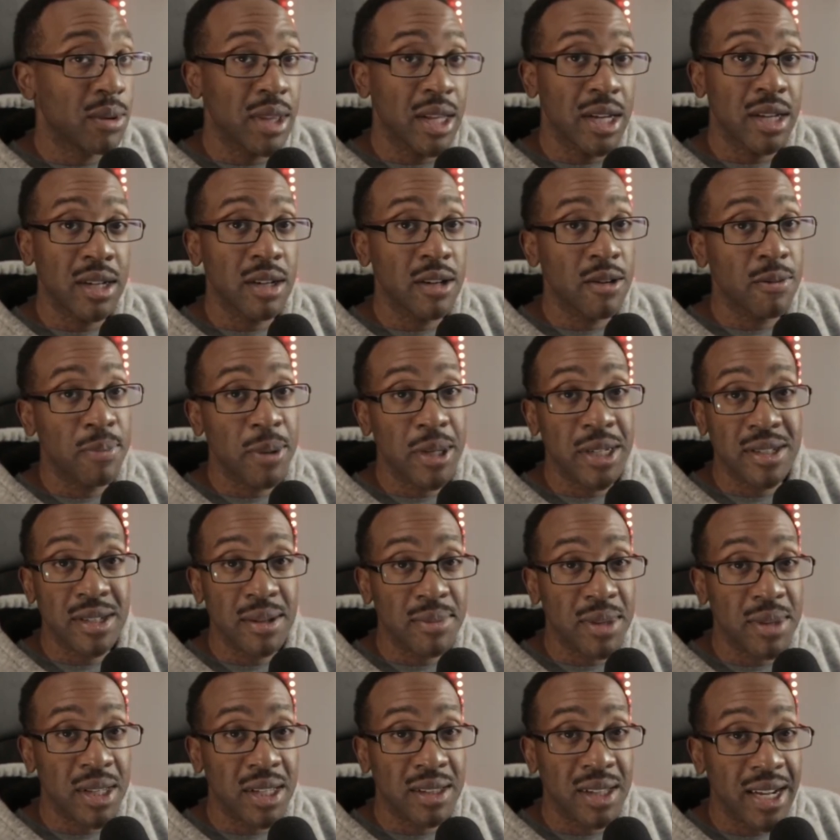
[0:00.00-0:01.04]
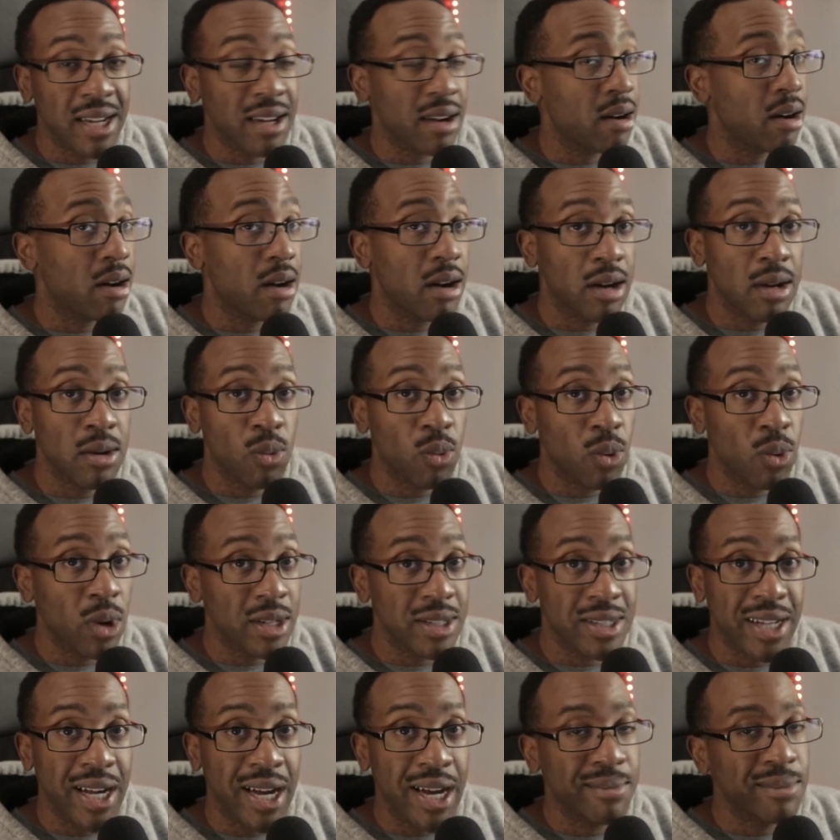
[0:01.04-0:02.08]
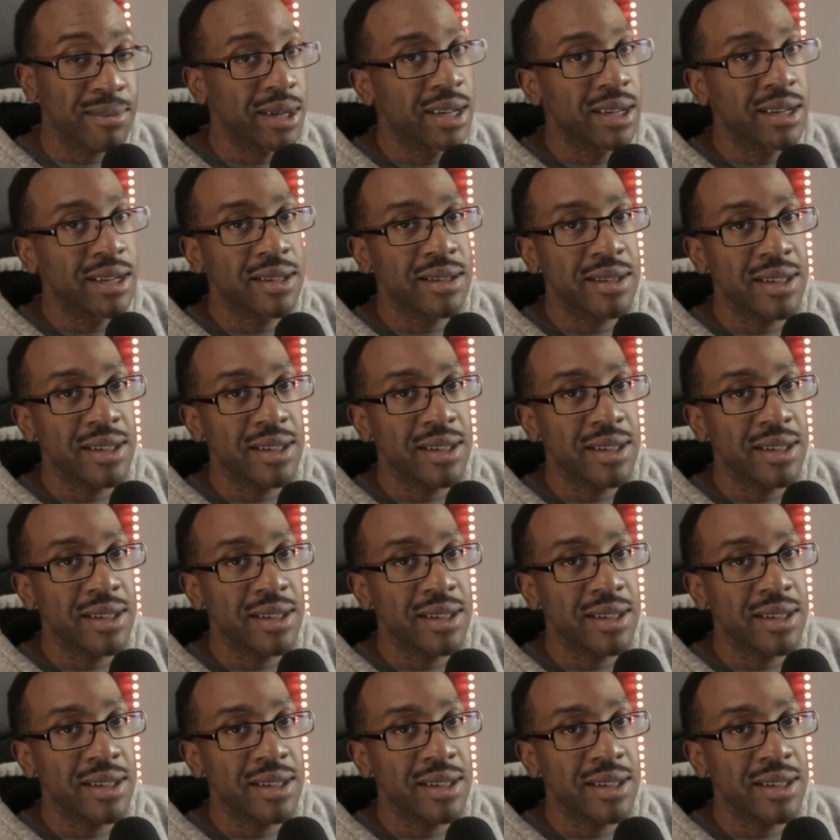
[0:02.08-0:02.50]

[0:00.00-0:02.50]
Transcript: when they could have picked something like on WhatsApp,